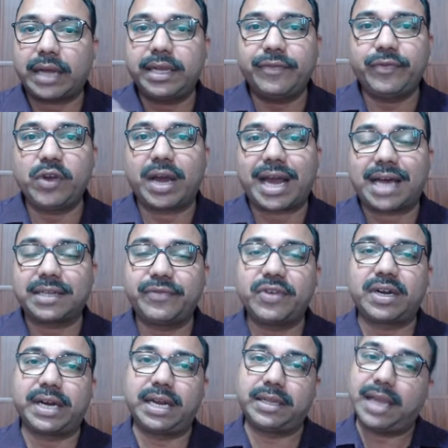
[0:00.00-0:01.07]
If you are
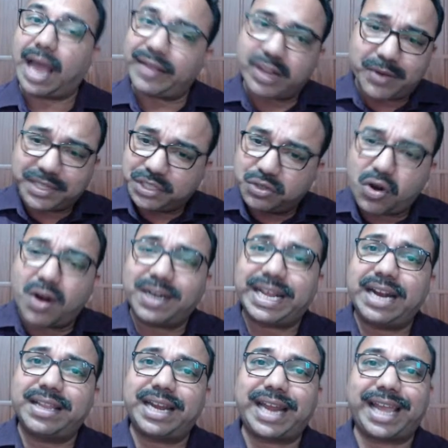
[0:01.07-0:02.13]
telling, otherwise you don't
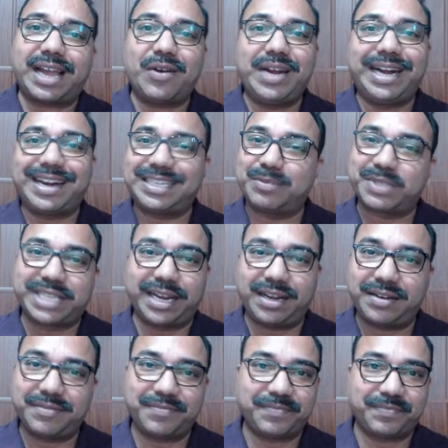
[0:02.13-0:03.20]
tell that I have leadership skill.